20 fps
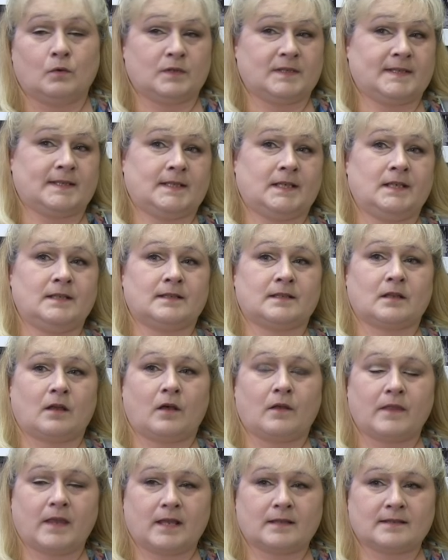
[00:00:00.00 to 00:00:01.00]
since
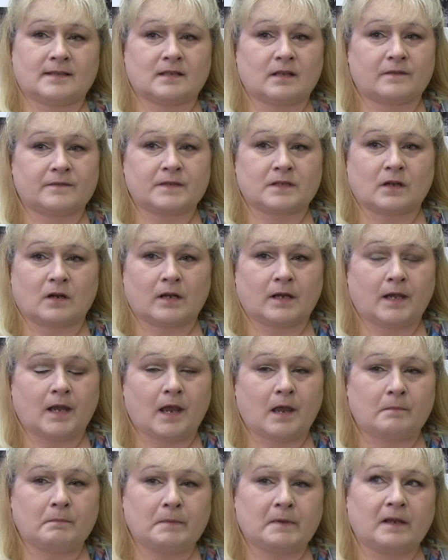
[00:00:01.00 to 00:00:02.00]
all that stuff started
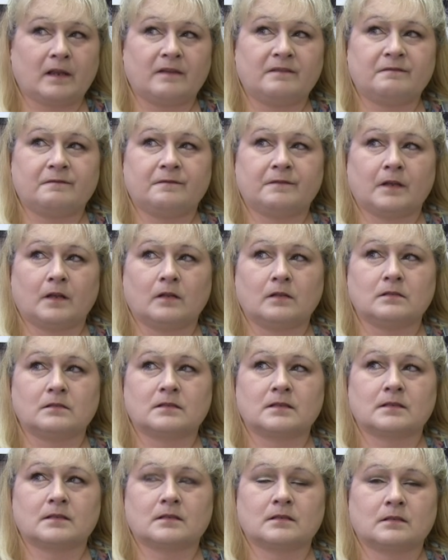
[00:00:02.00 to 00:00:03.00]
happening, I
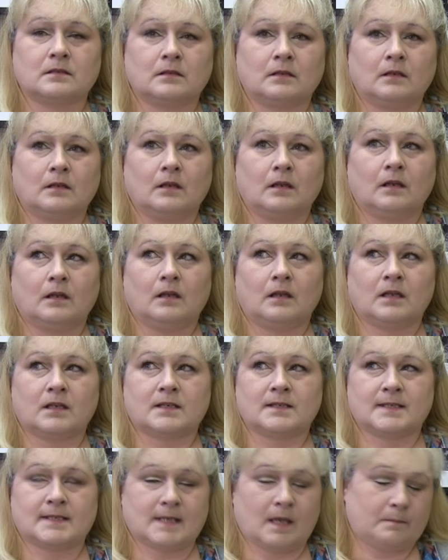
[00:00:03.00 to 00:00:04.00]
felt
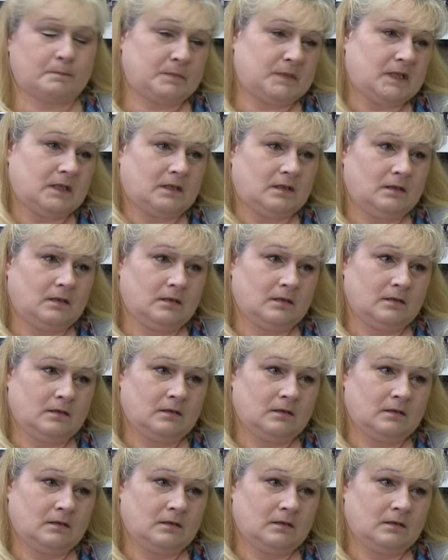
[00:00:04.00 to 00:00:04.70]
accepted,